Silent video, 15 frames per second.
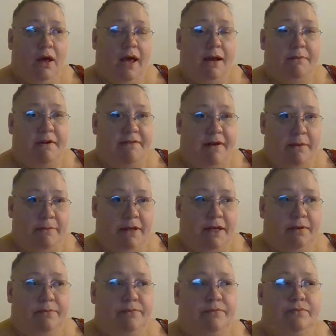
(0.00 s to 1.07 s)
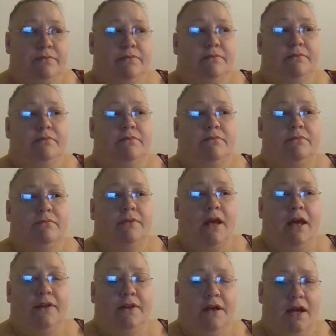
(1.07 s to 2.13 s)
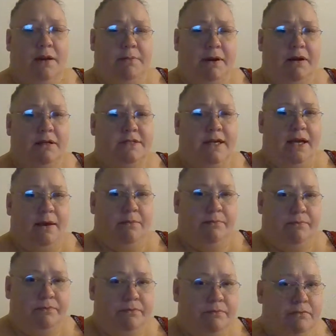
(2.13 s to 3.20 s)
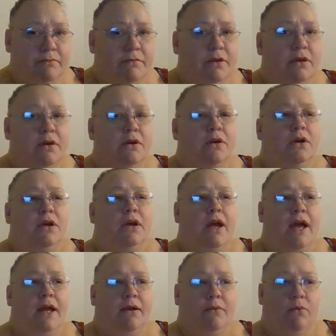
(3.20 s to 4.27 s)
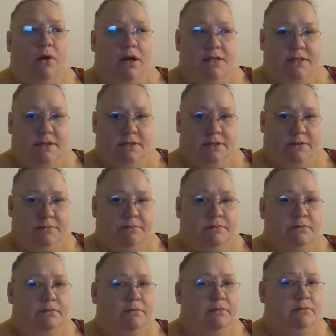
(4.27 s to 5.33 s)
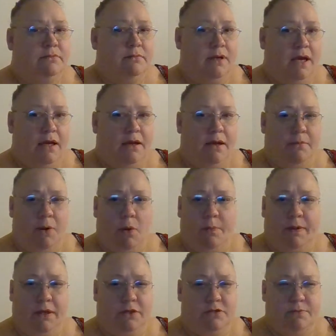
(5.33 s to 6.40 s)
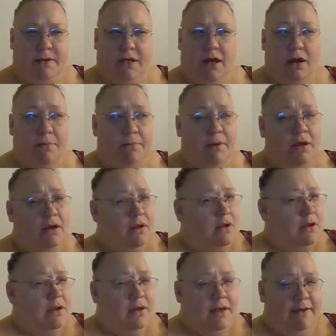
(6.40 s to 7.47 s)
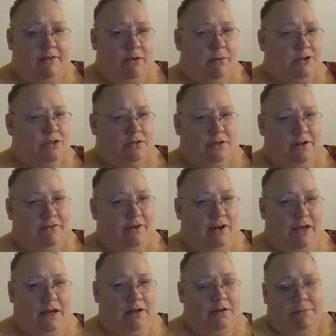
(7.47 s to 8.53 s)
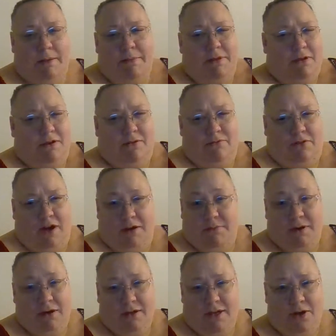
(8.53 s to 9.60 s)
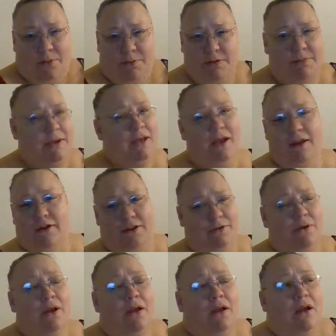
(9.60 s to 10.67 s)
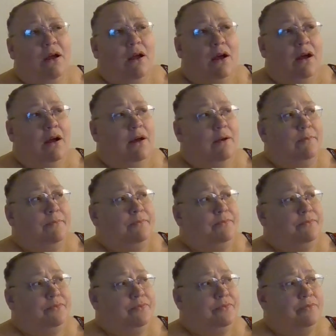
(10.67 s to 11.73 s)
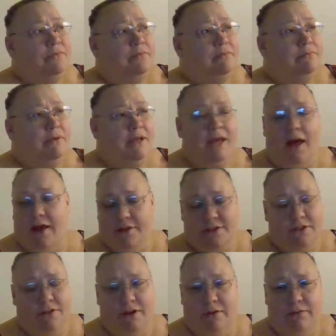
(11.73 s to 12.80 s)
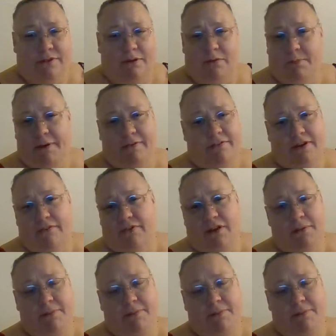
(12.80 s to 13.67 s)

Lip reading: and my family and the kind of parent I am and was and I'm hoping to become, even though my children are very young. Maybe the grandparent I hope to be. I don't know. Um, but yeah, so there will definitely